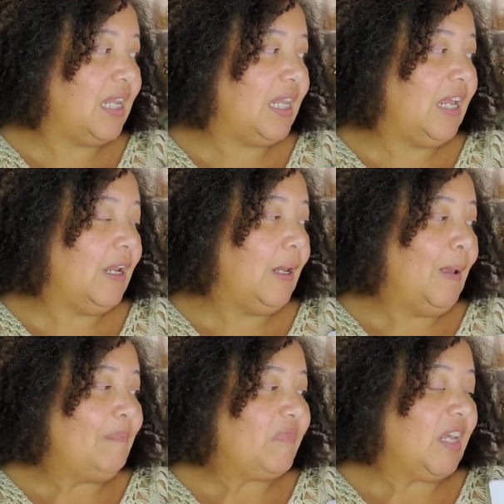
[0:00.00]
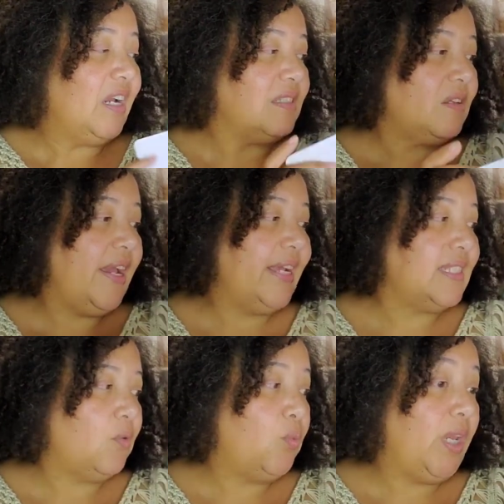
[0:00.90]
And then it also
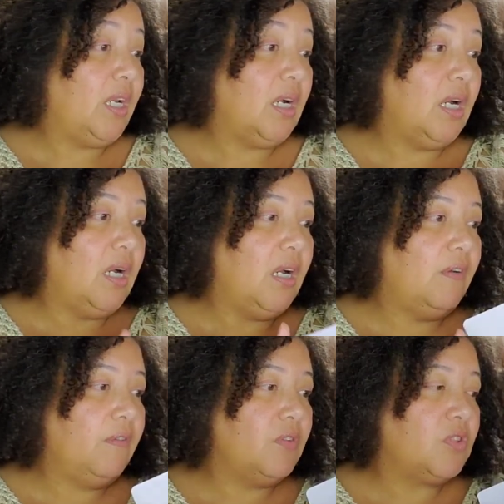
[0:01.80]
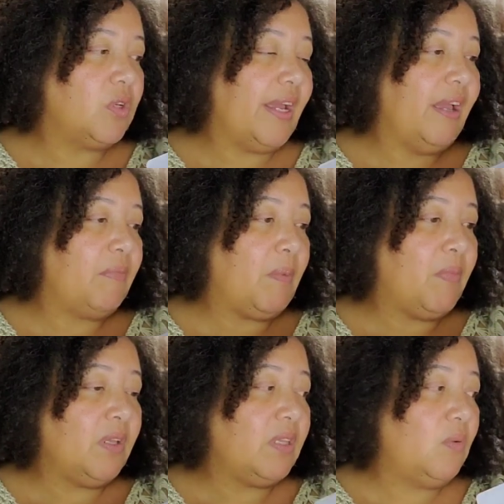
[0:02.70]
has the week of, so I have my
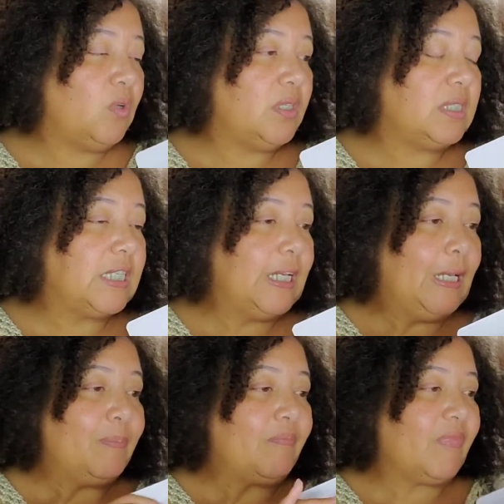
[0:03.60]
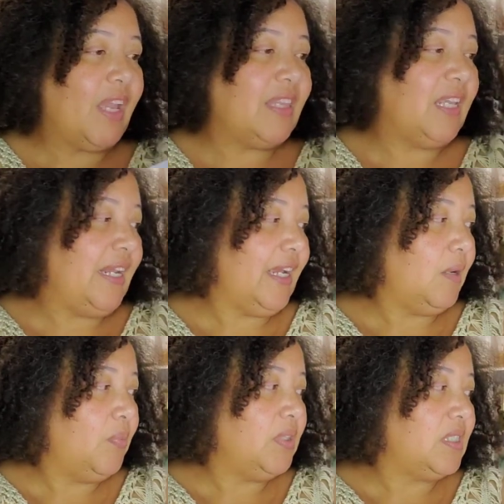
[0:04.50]
monthly ones, and then I
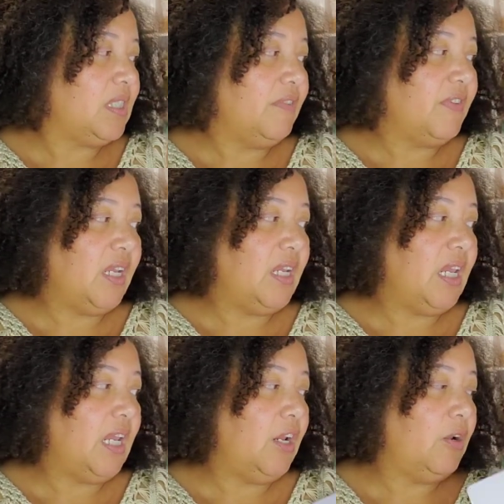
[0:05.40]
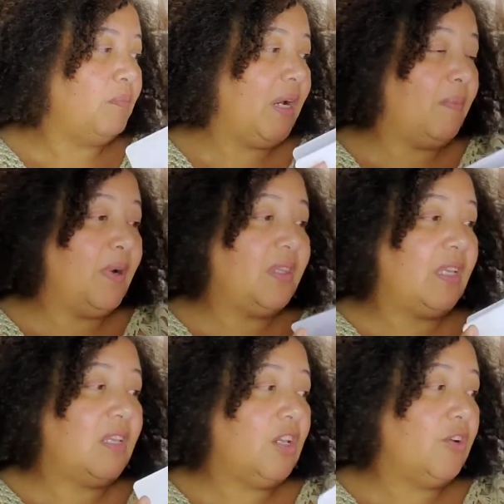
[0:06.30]
can put stuff in here, my
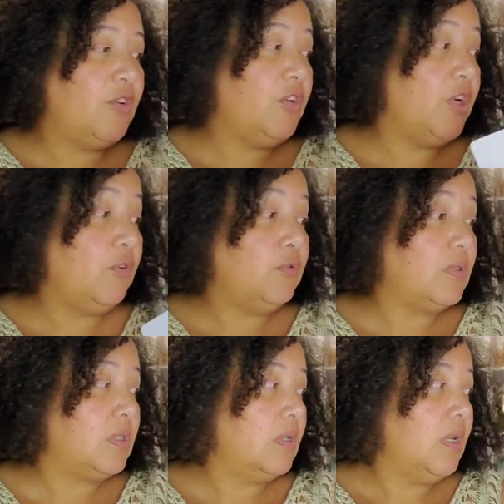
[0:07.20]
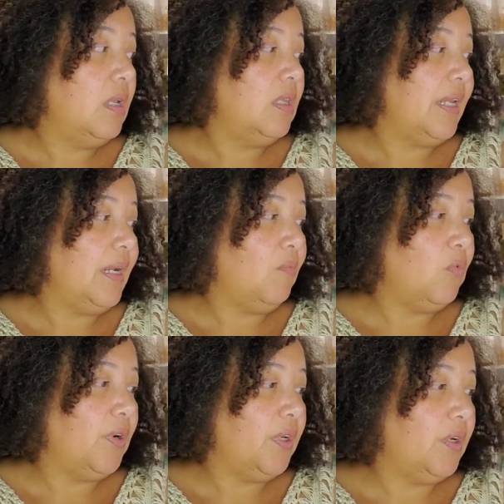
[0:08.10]
month and year notes that
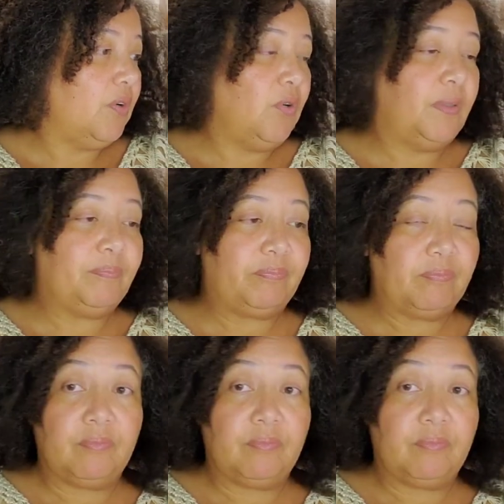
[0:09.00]
I'm working on.